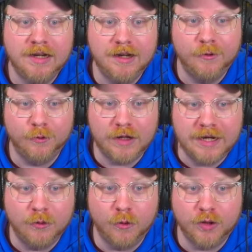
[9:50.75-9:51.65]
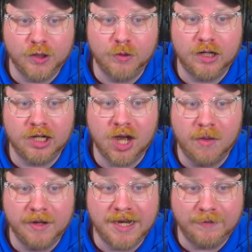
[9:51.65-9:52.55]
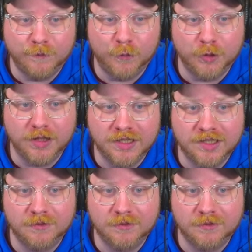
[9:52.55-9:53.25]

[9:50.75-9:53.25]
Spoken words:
in order to accommodate for this